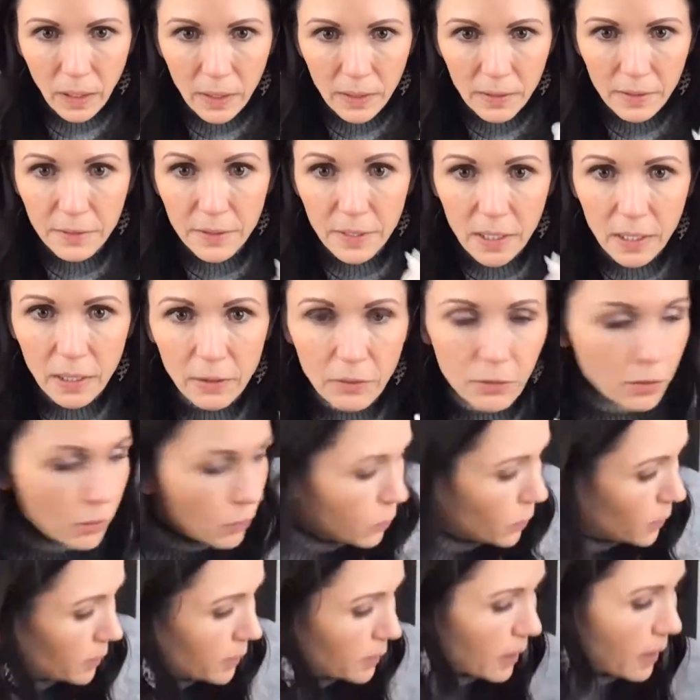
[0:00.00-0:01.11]
The
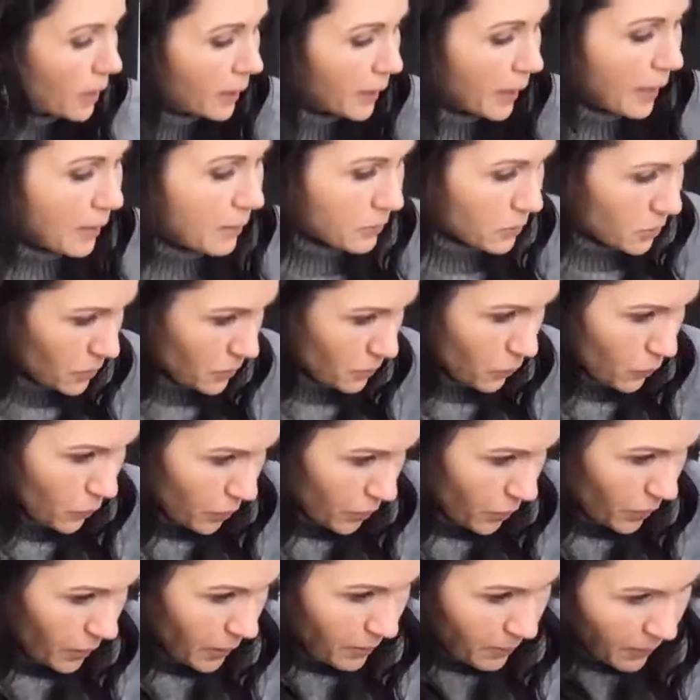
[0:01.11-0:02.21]
wood cutouts
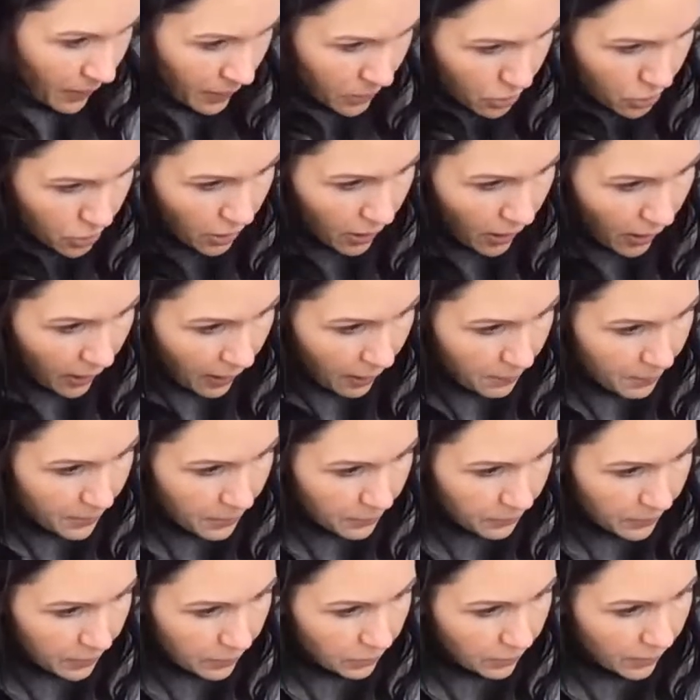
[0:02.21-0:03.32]
were in my shop, and
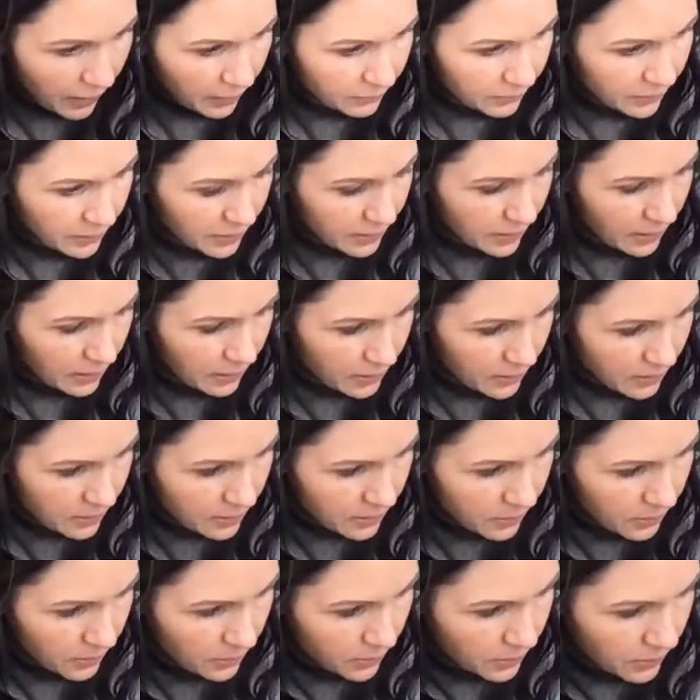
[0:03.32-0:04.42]
we crafted these
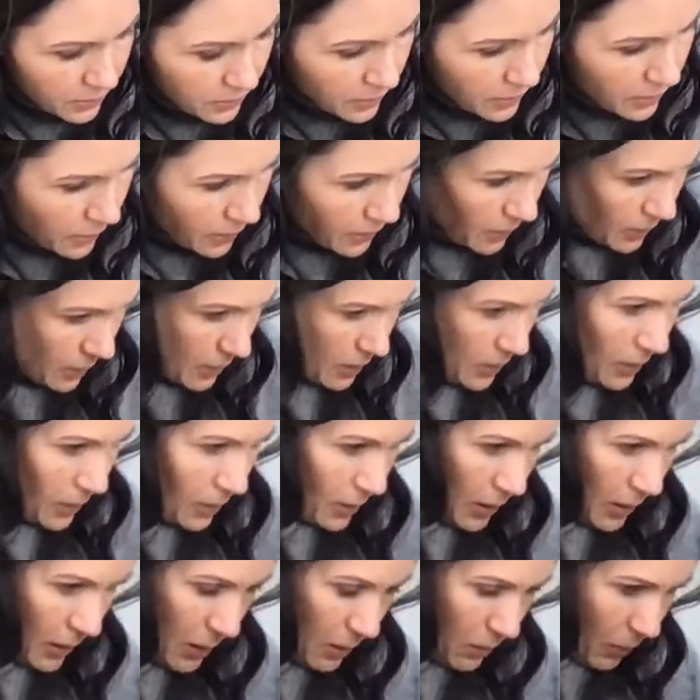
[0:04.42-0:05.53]

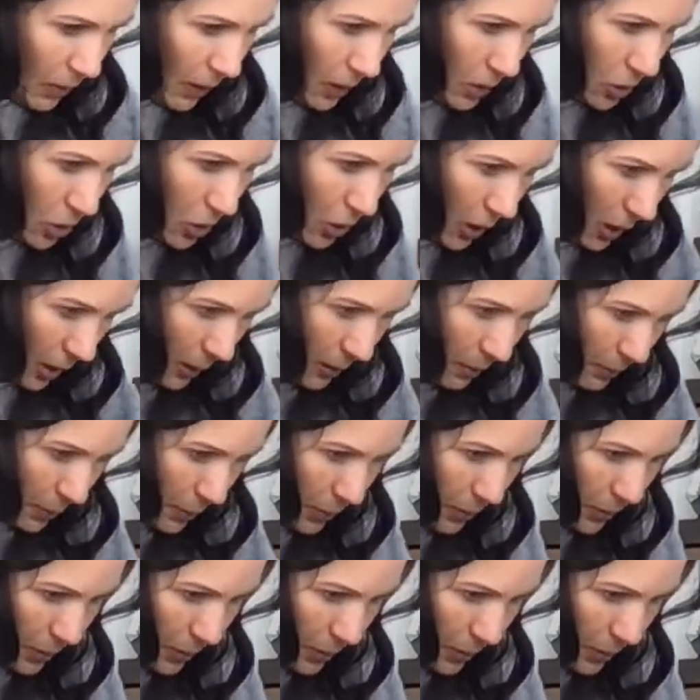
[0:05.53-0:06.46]
in my shop.